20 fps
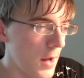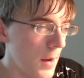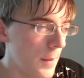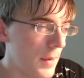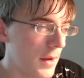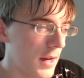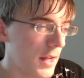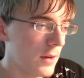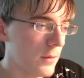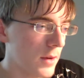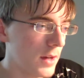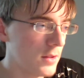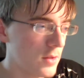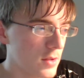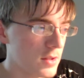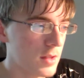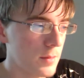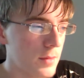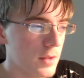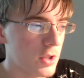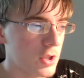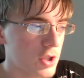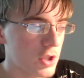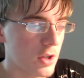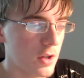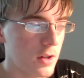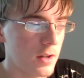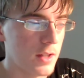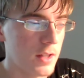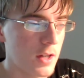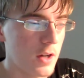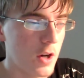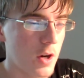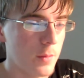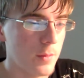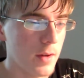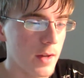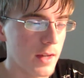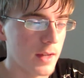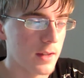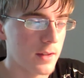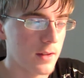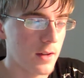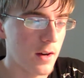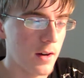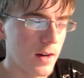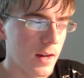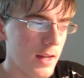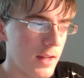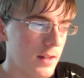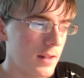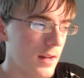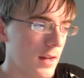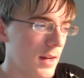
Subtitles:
But anyway, just to be sure, I'm like, all right.